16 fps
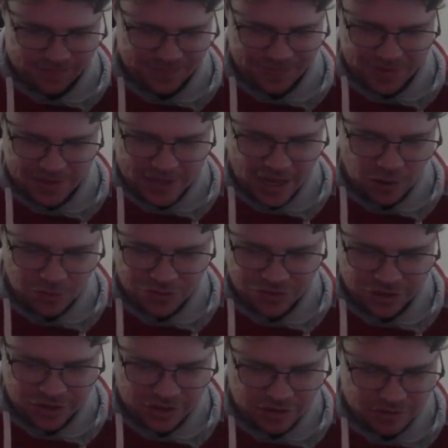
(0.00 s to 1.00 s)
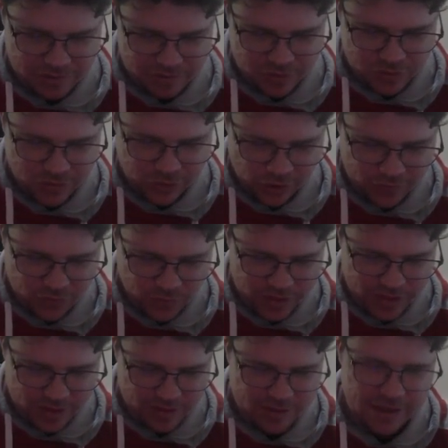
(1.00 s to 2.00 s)
Carlton deserved to
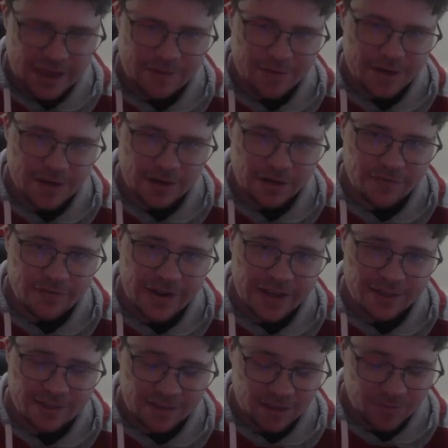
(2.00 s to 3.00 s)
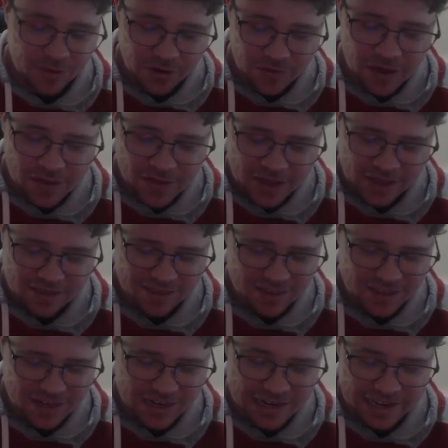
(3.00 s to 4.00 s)
win this game in a lot of facets, but on the other hand,
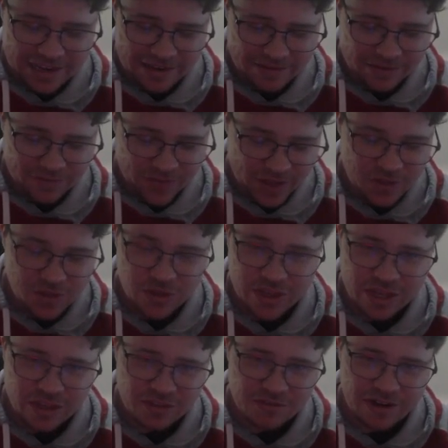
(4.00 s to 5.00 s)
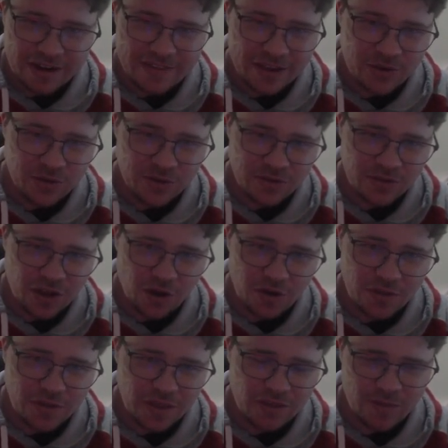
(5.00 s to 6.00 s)
Sydney, if they just kicked straight, they could have
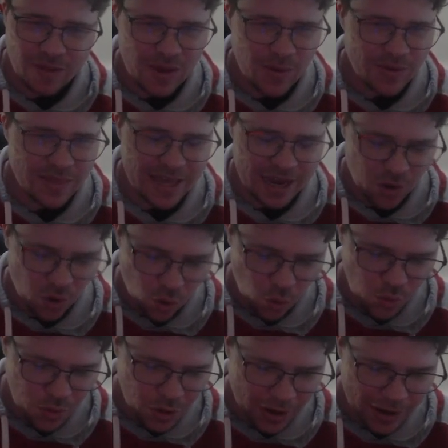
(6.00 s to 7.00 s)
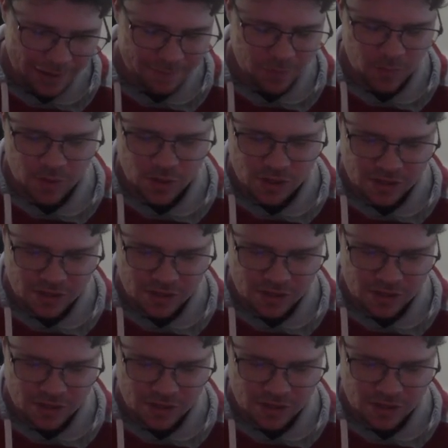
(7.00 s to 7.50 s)
stolen this one. They were down all night, but were just